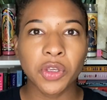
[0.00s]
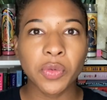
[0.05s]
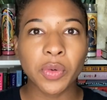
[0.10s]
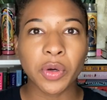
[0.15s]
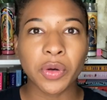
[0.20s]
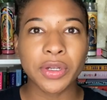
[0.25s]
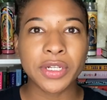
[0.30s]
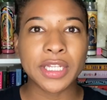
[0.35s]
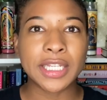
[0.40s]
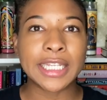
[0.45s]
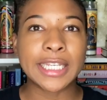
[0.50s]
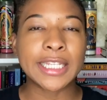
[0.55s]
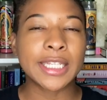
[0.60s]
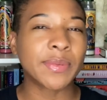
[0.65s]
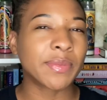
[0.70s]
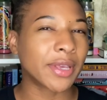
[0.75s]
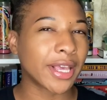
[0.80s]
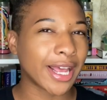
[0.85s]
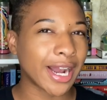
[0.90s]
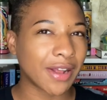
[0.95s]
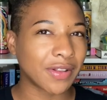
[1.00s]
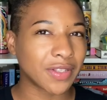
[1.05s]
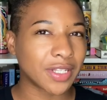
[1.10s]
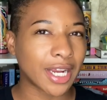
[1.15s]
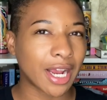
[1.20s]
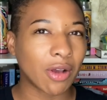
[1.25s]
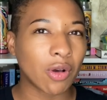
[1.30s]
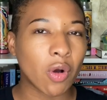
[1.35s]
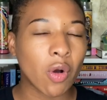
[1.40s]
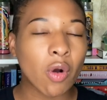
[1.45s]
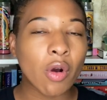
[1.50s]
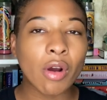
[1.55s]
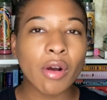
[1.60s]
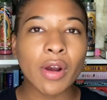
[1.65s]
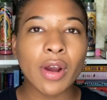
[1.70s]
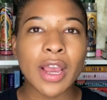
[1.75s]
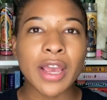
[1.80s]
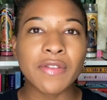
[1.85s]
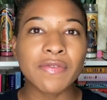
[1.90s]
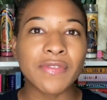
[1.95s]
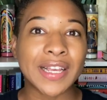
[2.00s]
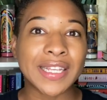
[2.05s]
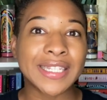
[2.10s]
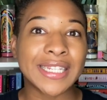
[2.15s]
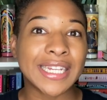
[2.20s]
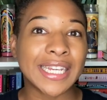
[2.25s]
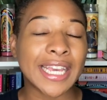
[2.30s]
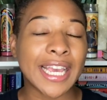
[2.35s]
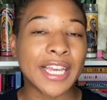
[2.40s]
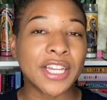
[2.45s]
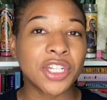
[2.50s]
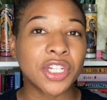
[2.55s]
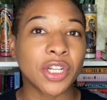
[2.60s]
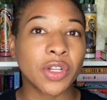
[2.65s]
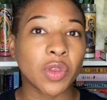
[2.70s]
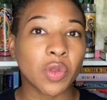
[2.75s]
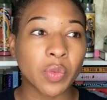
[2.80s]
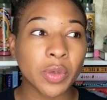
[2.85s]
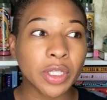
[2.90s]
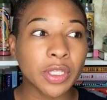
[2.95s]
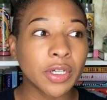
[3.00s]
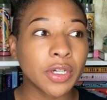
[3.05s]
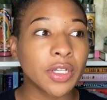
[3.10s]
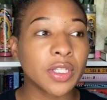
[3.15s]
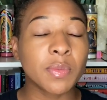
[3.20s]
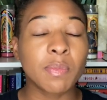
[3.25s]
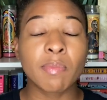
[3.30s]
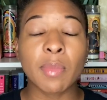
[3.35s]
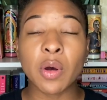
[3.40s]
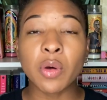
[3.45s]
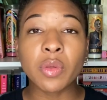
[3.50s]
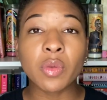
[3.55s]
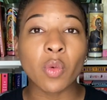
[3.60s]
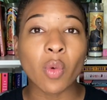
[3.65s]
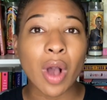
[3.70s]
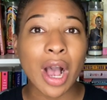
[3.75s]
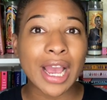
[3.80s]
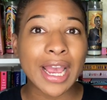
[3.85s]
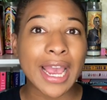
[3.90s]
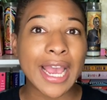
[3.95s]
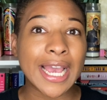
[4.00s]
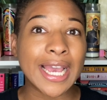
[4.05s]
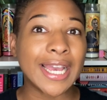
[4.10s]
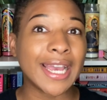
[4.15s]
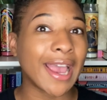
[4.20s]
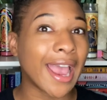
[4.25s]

You are going to see some Get Out style horror, investigation thrillers, both YA